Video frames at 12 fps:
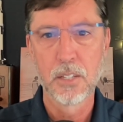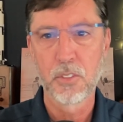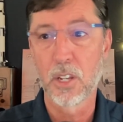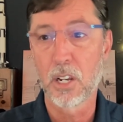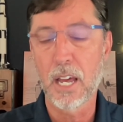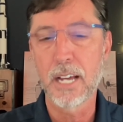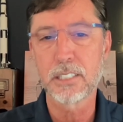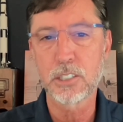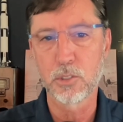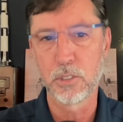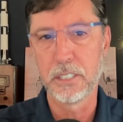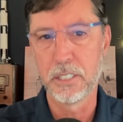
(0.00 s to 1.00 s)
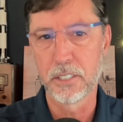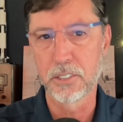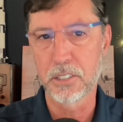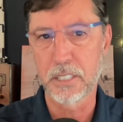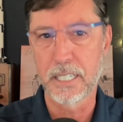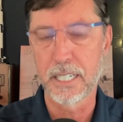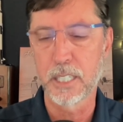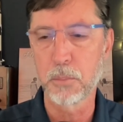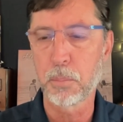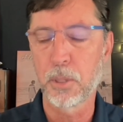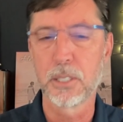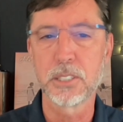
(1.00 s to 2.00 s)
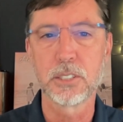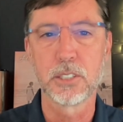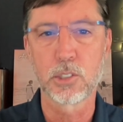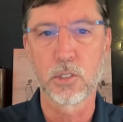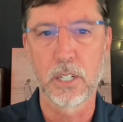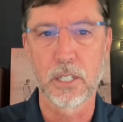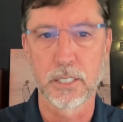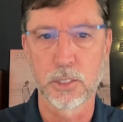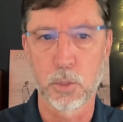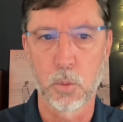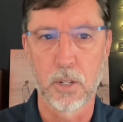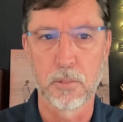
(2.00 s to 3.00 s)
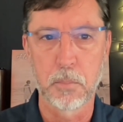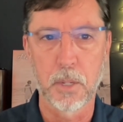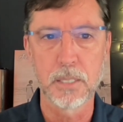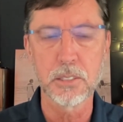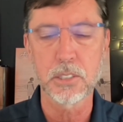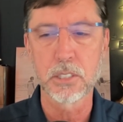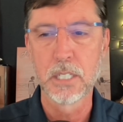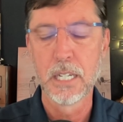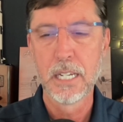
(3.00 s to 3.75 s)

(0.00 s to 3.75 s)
the last 3 years again, plus the trailing 12 months.